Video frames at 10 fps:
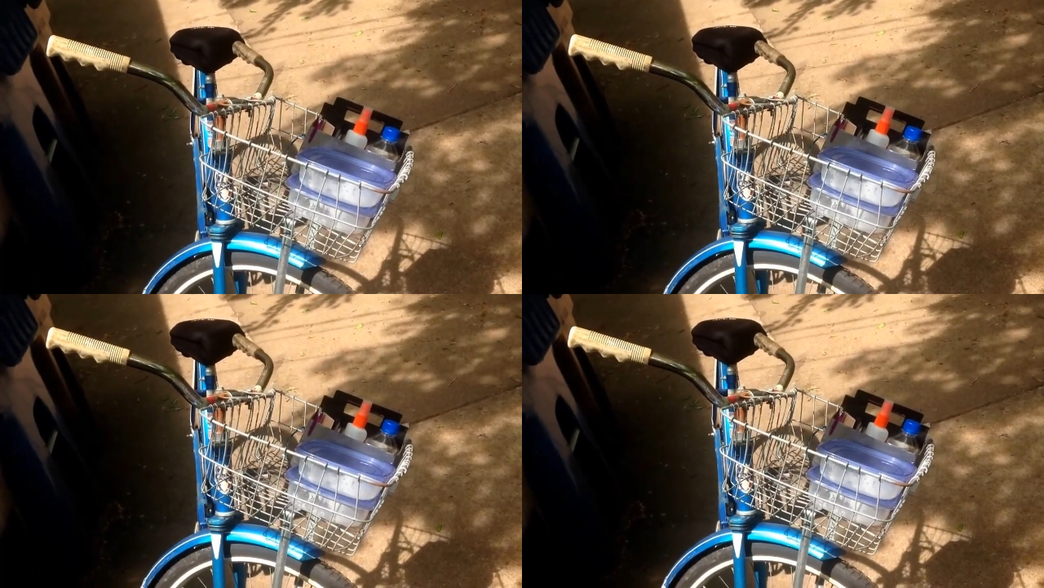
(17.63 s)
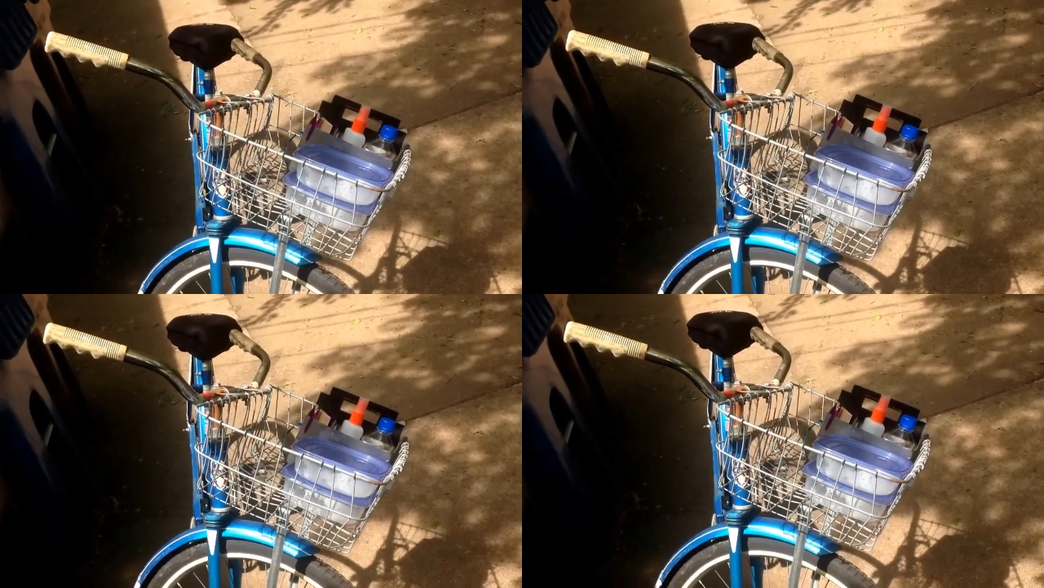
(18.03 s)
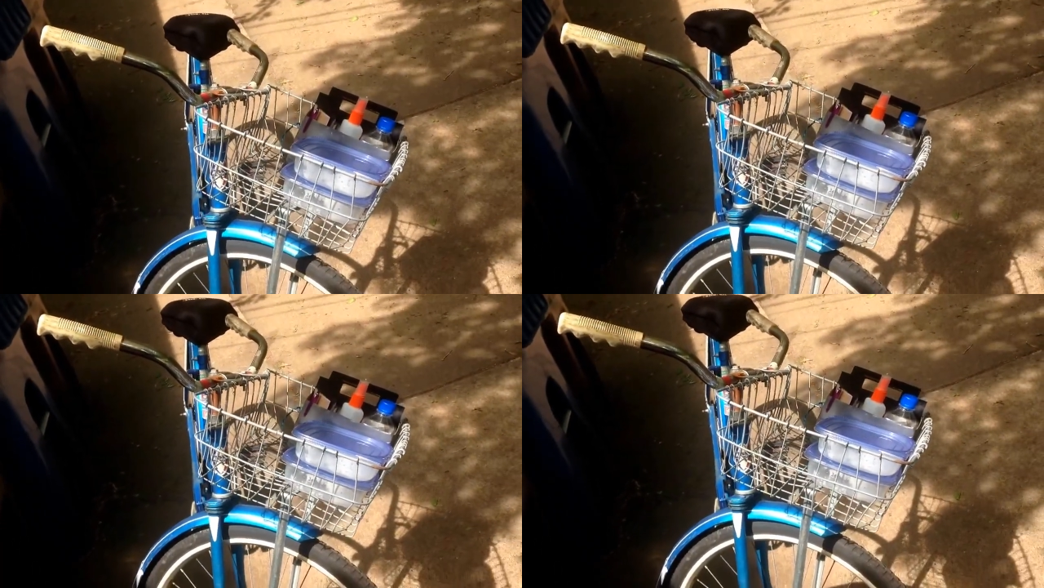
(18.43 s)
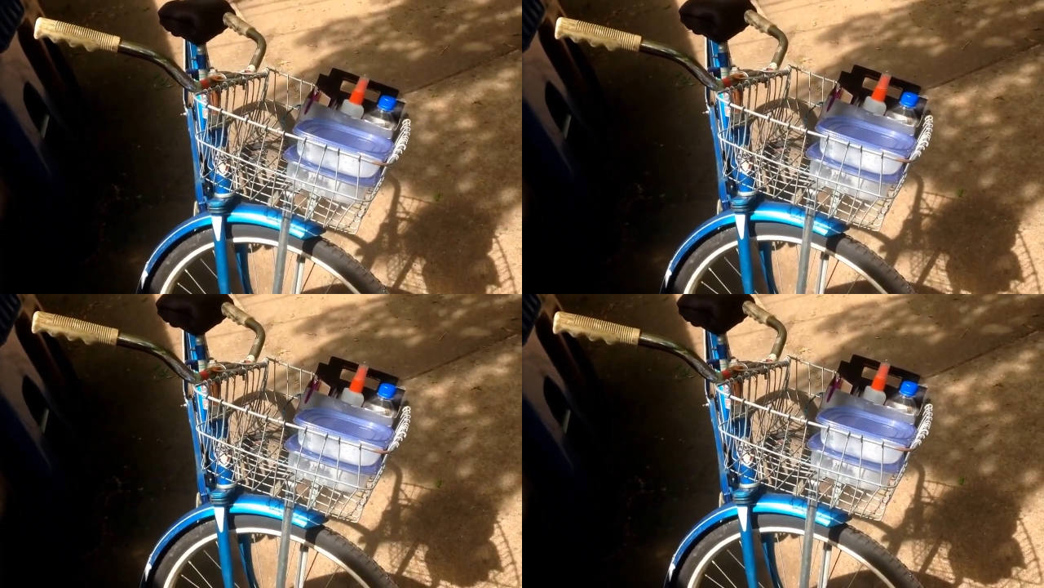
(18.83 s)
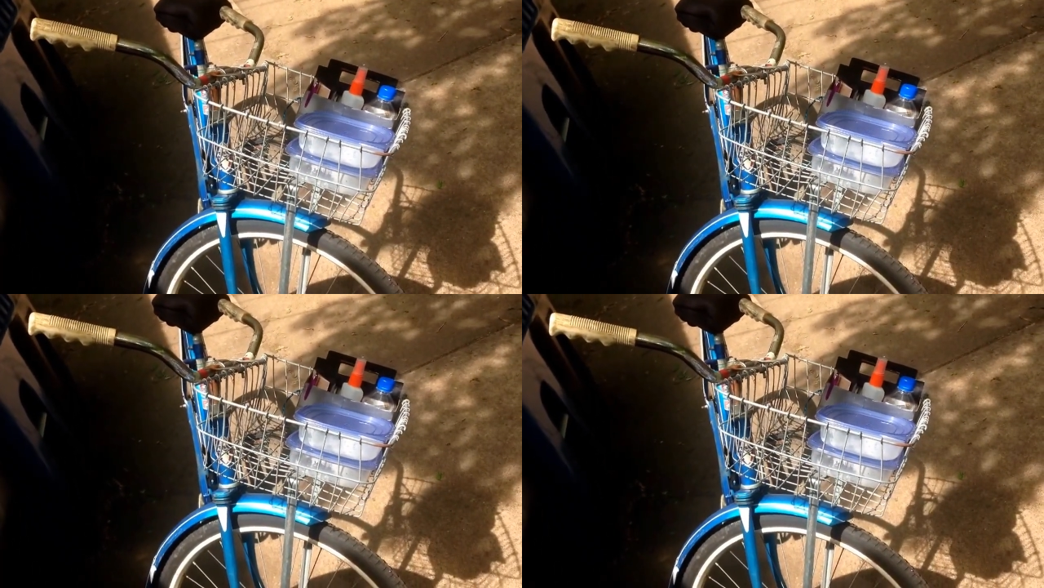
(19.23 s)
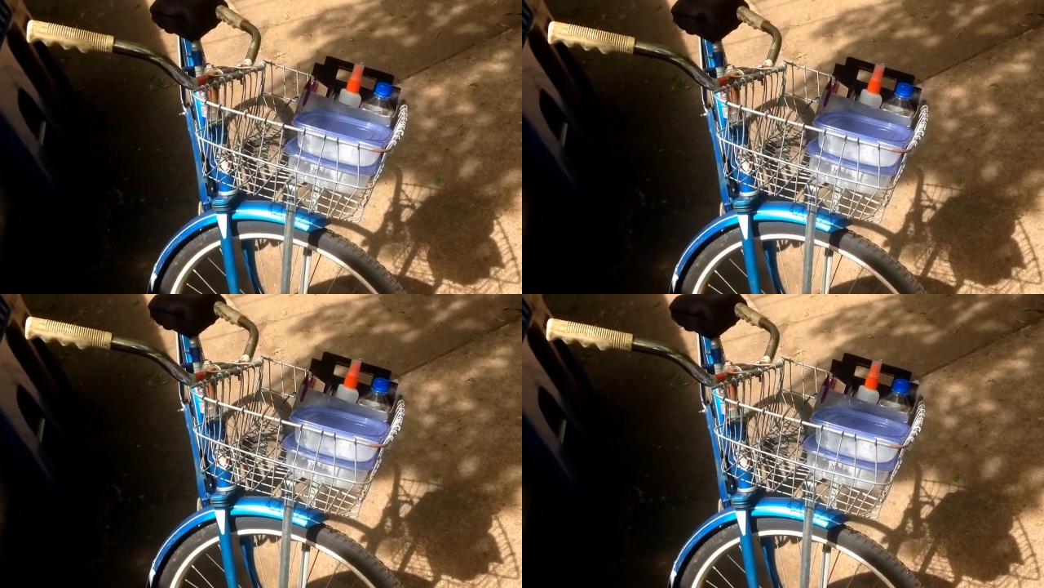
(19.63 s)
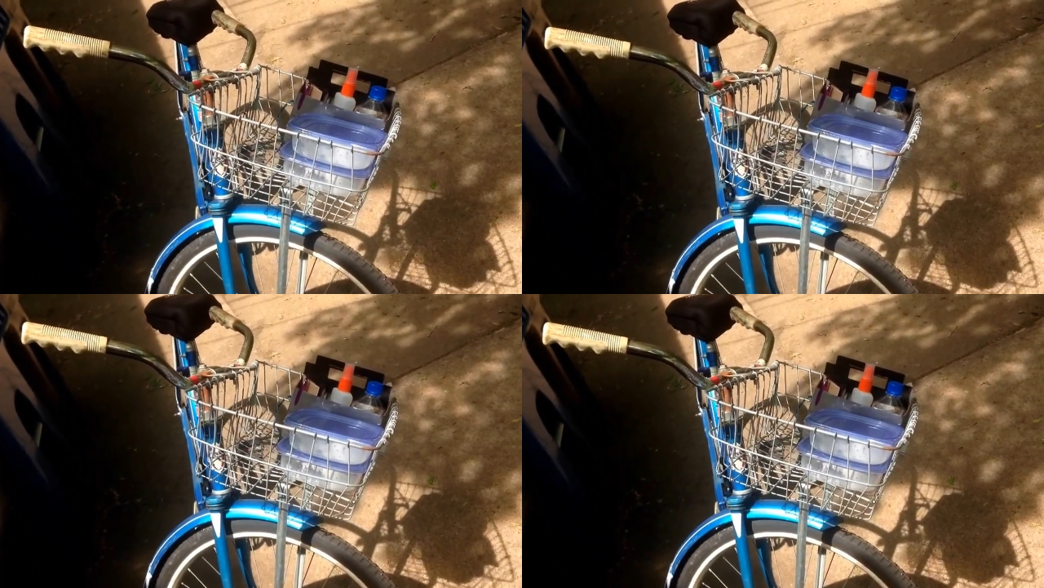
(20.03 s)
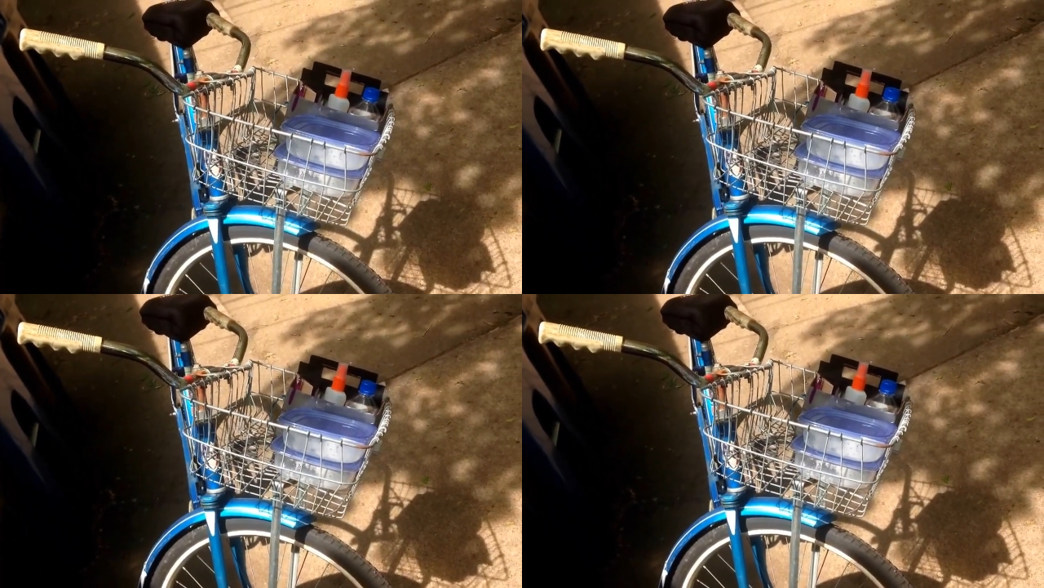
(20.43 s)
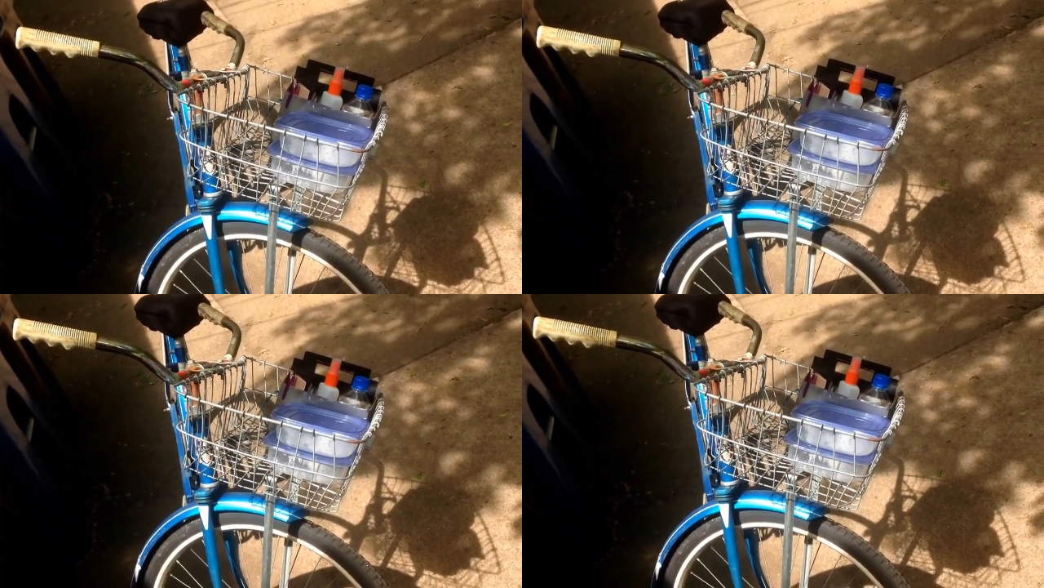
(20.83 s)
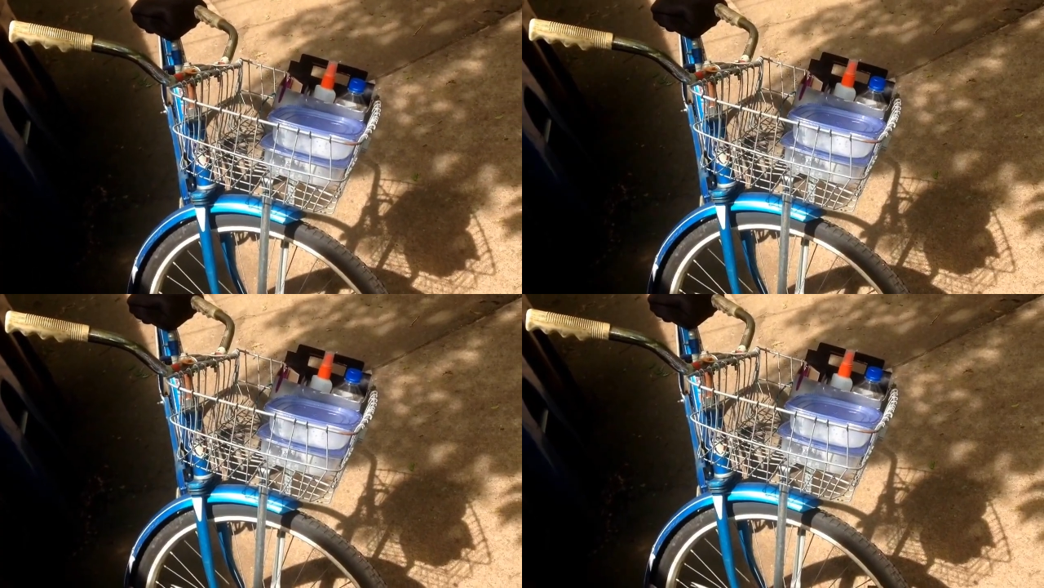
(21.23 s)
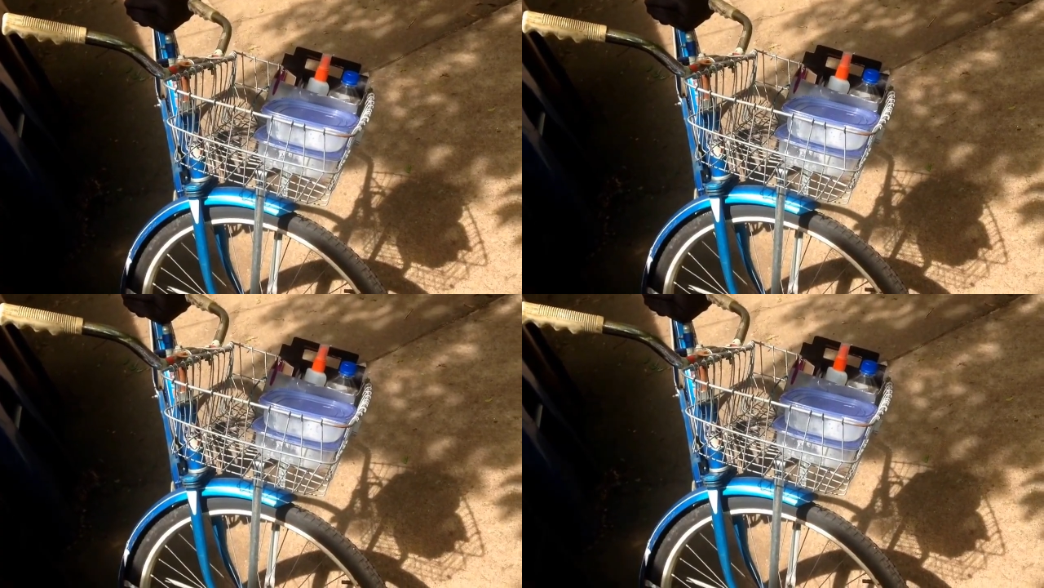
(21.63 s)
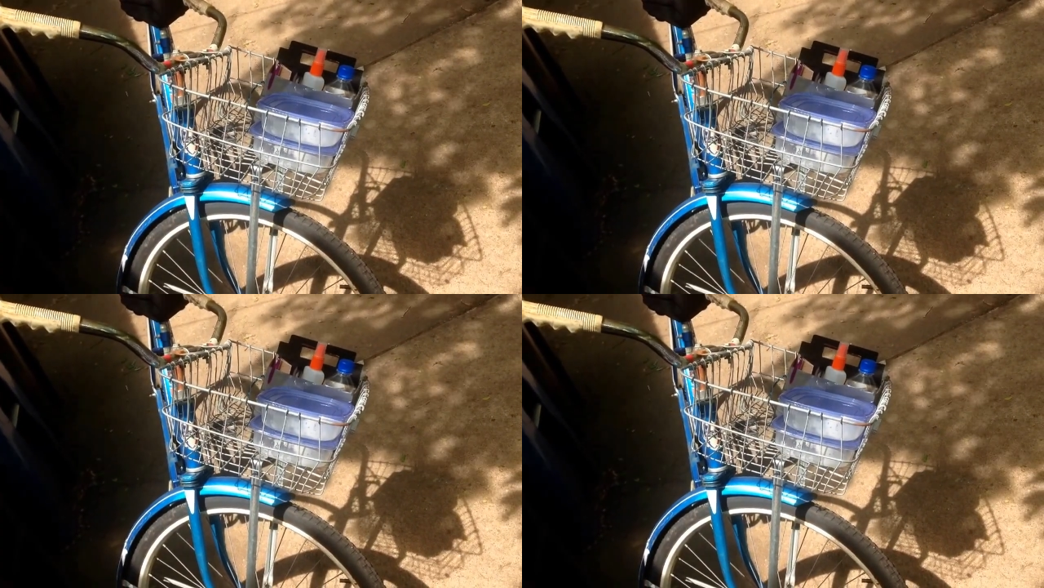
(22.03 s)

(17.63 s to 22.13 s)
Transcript: [unreadable: no face in view]